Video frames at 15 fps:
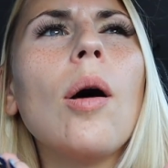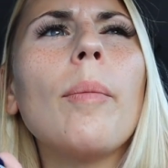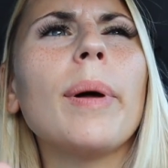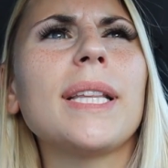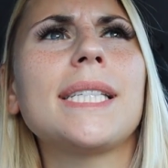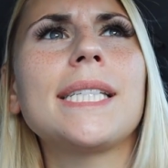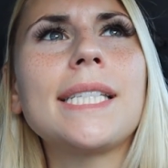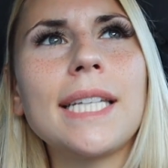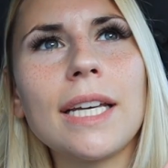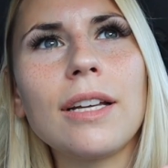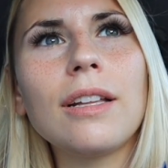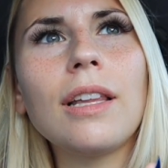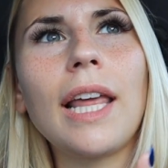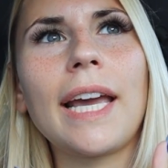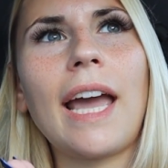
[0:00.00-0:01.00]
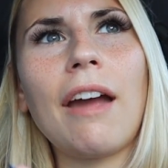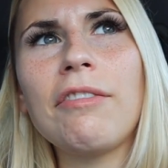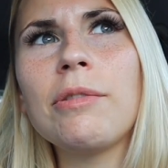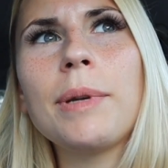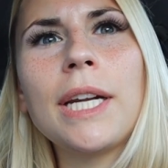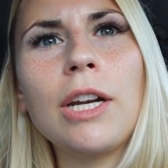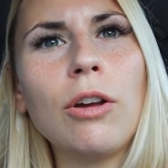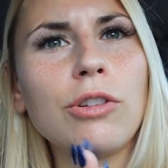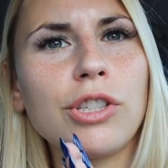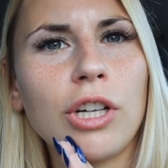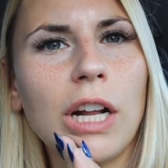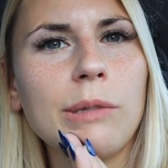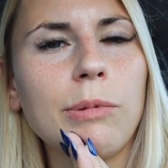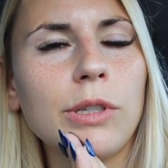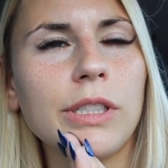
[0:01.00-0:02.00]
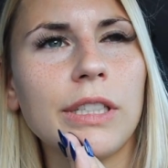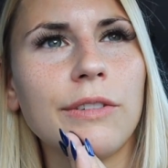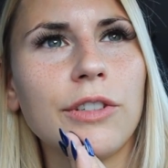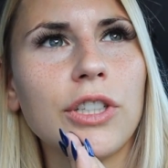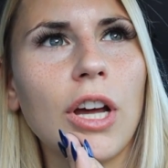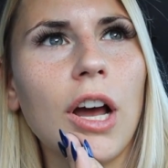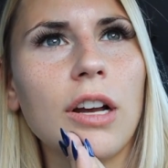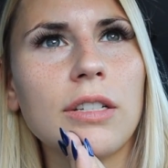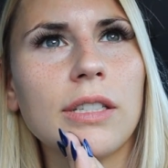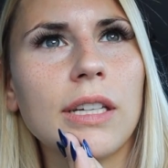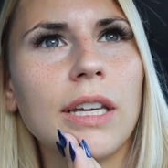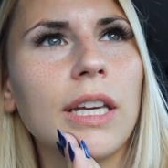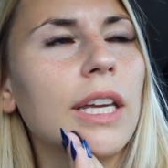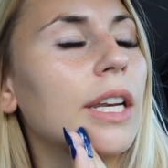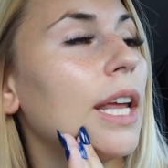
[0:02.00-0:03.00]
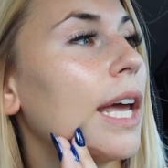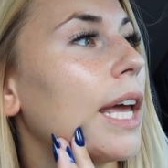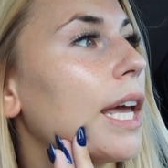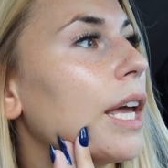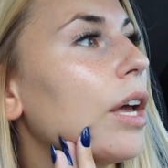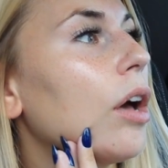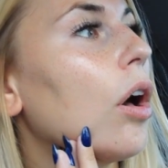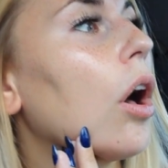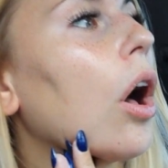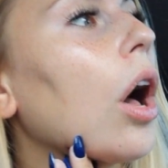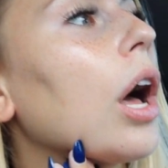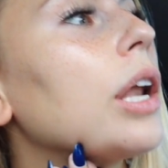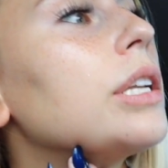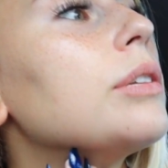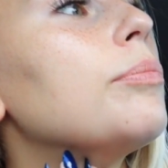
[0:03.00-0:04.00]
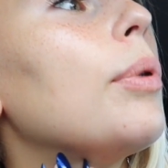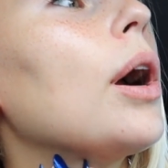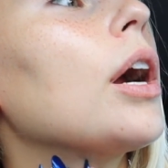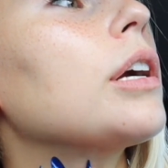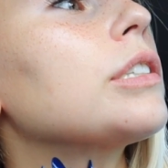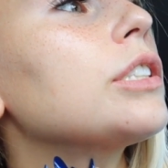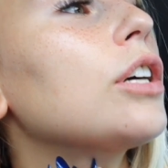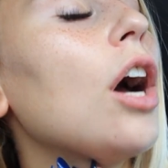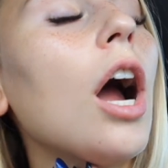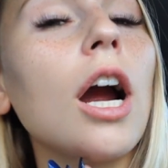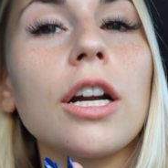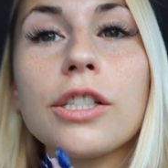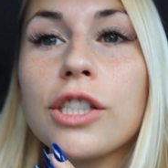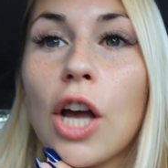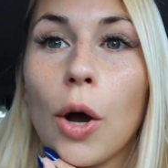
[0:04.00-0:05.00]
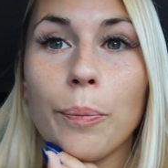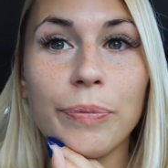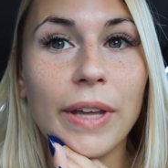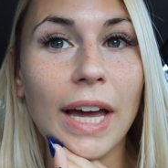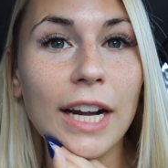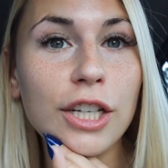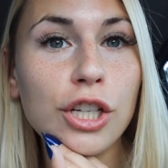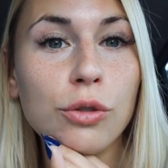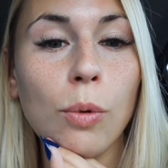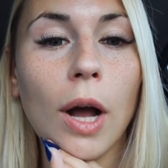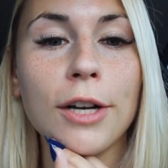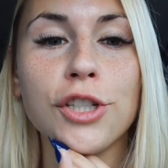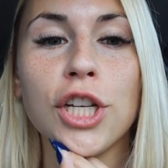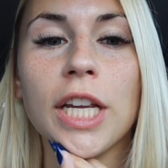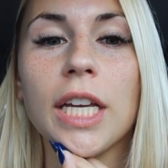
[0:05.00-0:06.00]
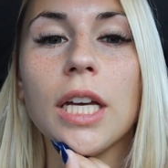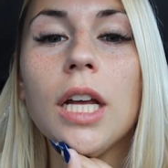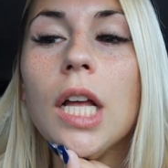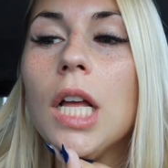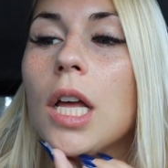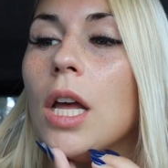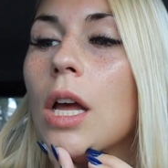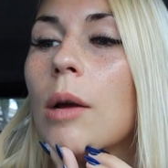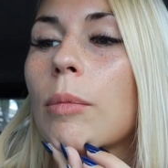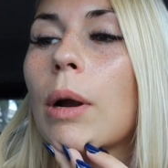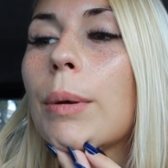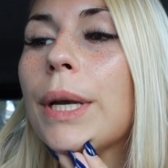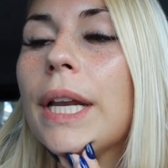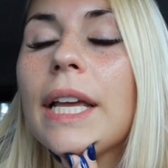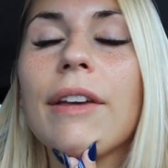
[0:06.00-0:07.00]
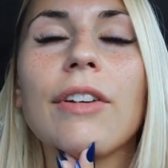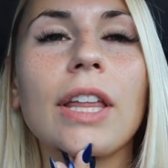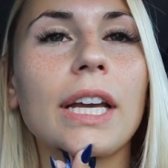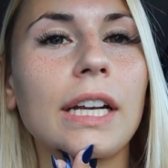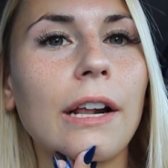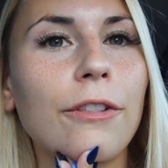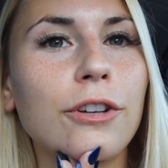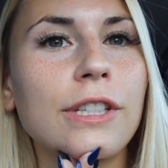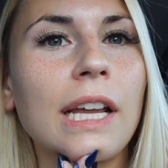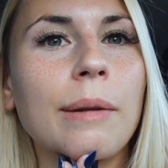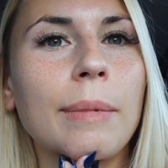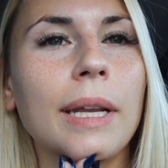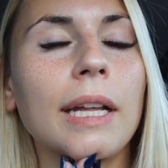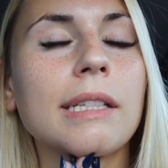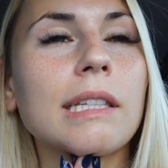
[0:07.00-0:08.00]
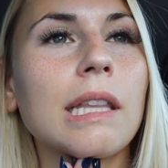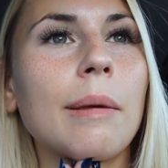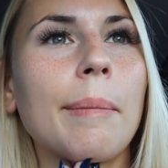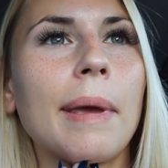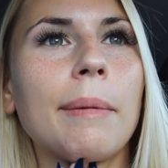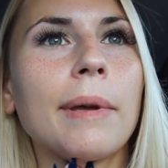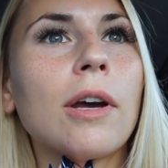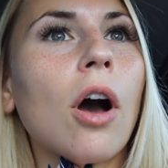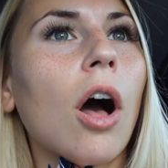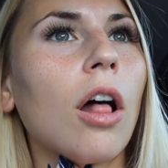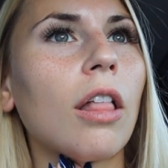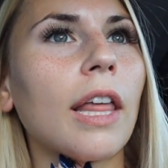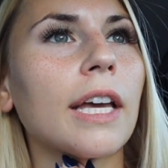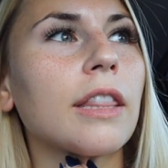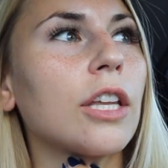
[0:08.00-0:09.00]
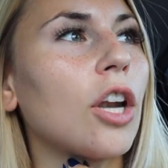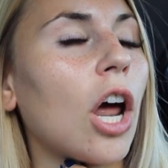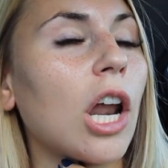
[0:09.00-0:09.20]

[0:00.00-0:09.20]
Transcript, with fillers: But still, like, everybody knows you're not supposed to leave your dogs in a hot parked car. So kind of just watching. Probably gonna give it like another 10 minutes and then maybe call like the